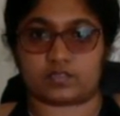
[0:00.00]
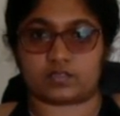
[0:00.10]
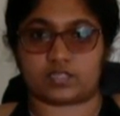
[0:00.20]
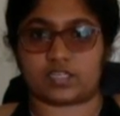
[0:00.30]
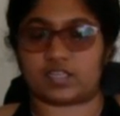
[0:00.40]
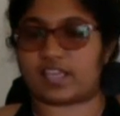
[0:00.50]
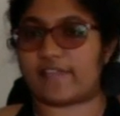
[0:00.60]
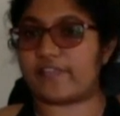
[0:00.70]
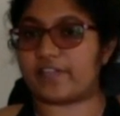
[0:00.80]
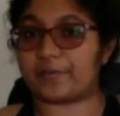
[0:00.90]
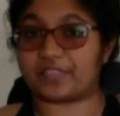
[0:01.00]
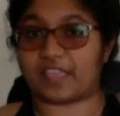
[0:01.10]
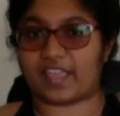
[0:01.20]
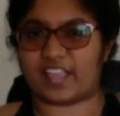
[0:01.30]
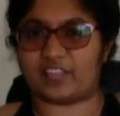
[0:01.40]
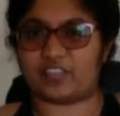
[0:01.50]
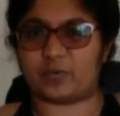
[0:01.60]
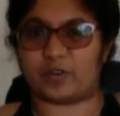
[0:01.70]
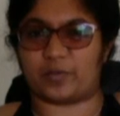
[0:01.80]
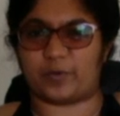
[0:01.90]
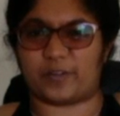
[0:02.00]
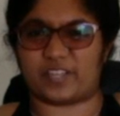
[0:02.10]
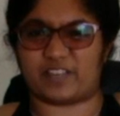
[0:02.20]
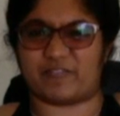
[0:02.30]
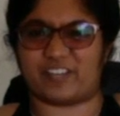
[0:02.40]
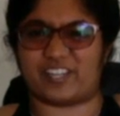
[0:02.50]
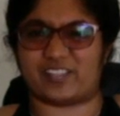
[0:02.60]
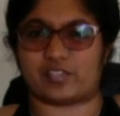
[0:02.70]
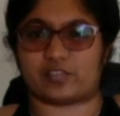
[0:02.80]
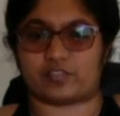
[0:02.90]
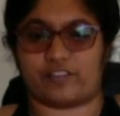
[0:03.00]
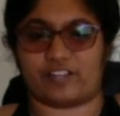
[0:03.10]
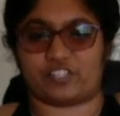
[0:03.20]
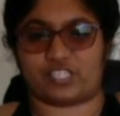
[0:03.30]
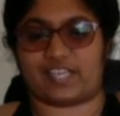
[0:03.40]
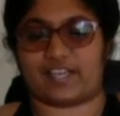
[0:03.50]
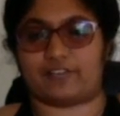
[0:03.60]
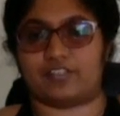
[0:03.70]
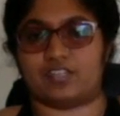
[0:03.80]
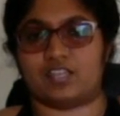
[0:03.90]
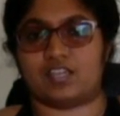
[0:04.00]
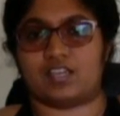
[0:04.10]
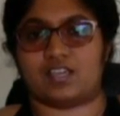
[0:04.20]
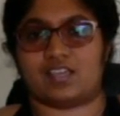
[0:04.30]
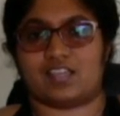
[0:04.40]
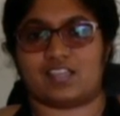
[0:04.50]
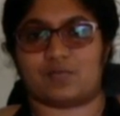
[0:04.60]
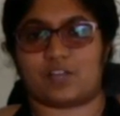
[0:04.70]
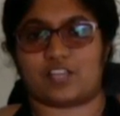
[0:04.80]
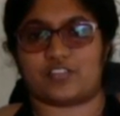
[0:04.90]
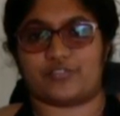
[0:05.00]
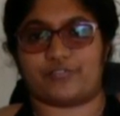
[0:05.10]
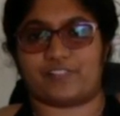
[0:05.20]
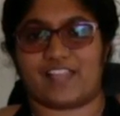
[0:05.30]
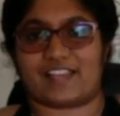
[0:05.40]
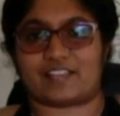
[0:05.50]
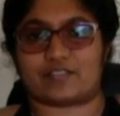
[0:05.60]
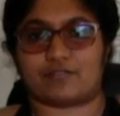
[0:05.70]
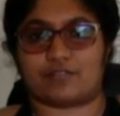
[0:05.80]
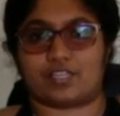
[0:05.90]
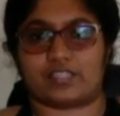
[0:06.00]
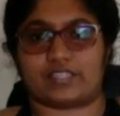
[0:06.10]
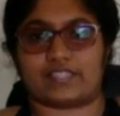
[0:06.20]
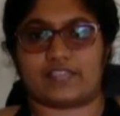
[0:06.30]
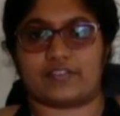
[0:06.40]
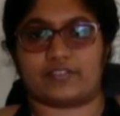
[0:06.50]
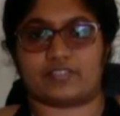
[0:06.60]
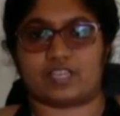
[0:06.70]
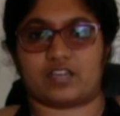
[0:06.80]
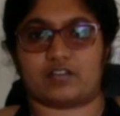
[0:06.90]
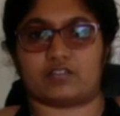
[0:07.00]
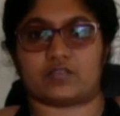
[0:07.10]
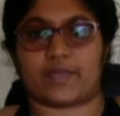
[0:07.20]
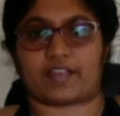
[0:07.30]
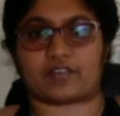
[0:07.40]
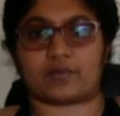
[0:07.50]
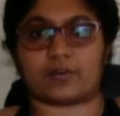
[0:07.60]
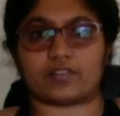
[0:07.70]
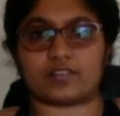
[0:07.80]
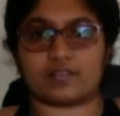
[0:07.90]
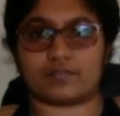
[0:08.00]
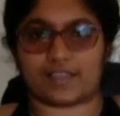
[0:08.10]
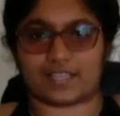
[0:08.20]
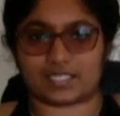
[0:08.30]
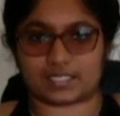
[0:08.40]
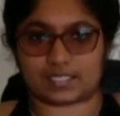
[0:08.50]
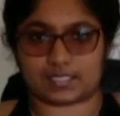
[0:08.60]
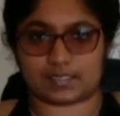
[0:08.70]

And again, like with the hands, you want to point and really scrunch down. And when you flex, really send those toes back towards the face.